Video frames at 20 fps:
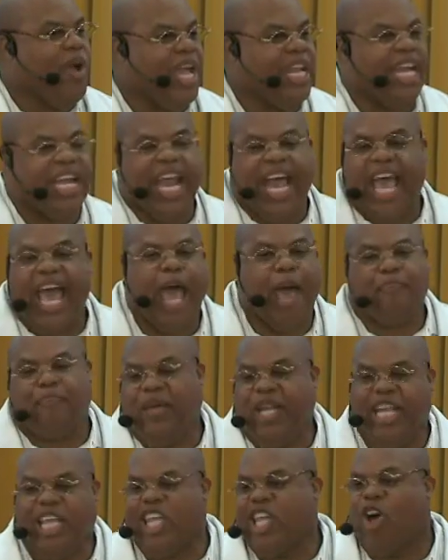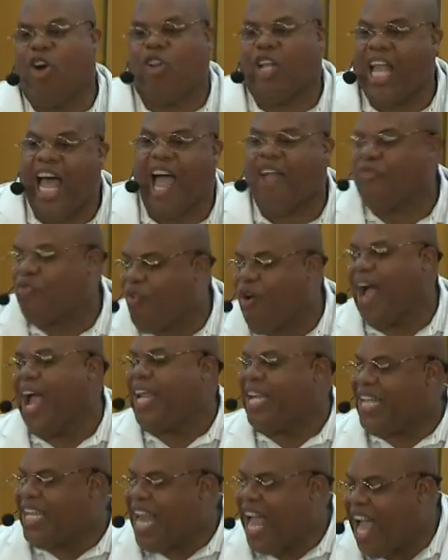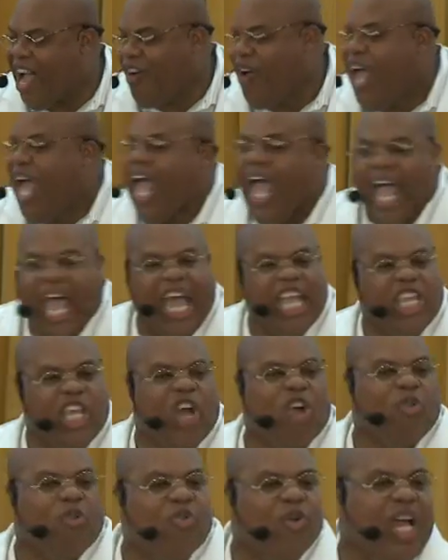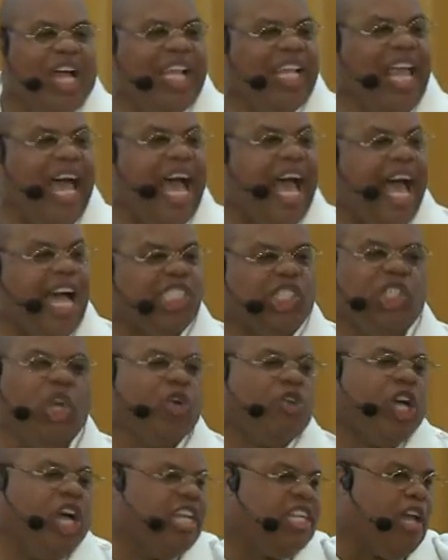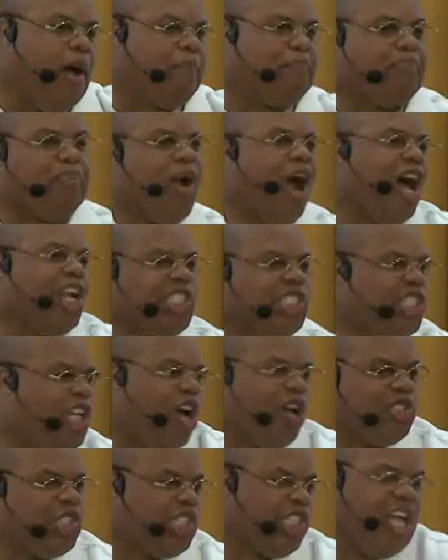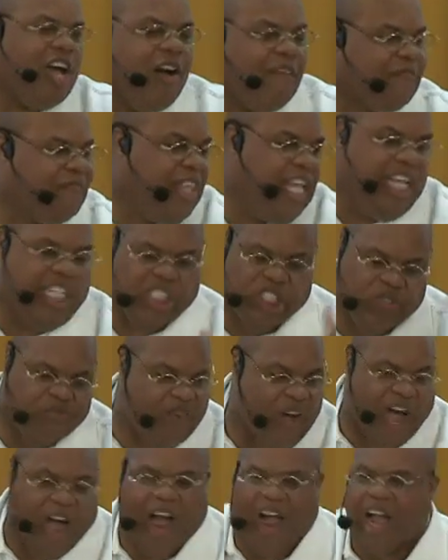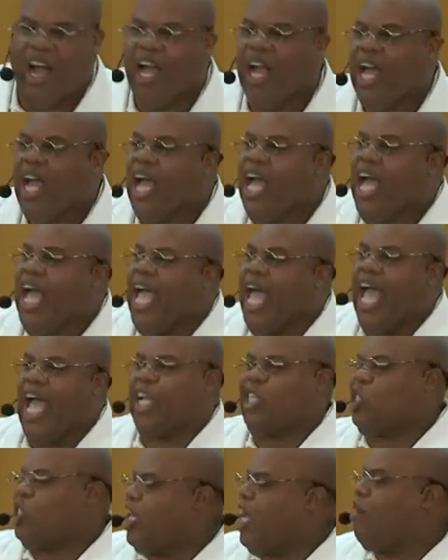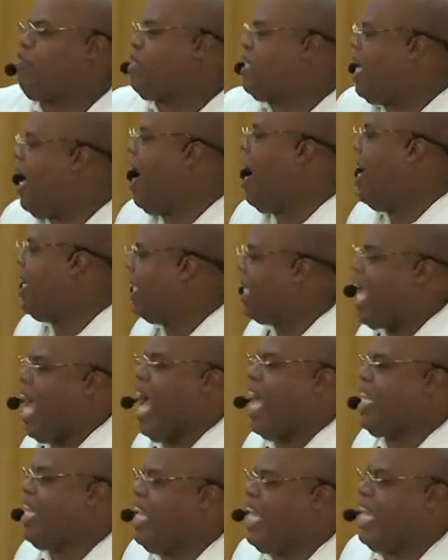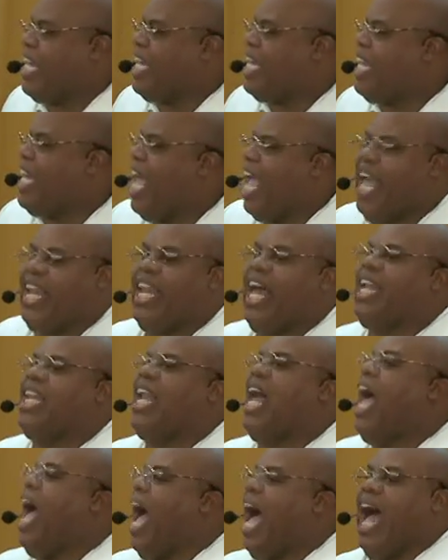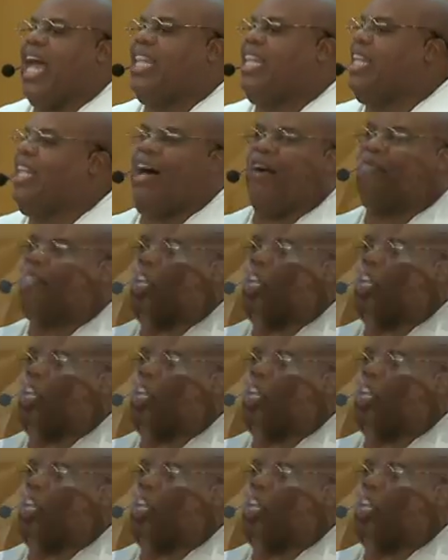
ready to happen in your life right now, and you realize you couldn't have brought yourself this far except God got in it. And then I love